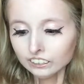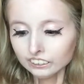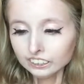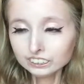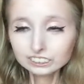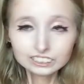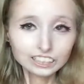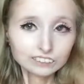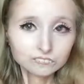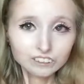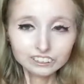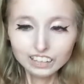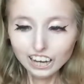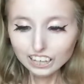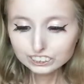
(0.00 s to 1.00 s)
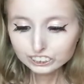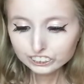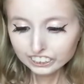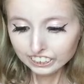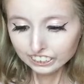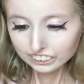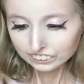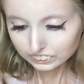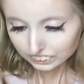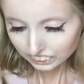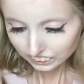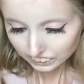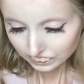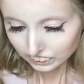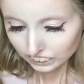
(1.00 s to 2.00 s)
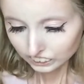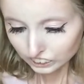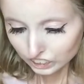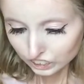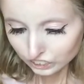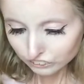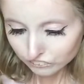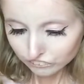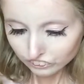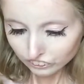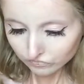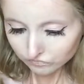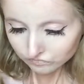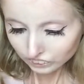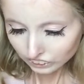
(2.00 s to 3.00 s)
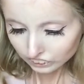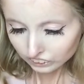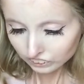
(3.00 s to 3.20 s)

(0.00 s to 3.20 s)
this is like my last chance to film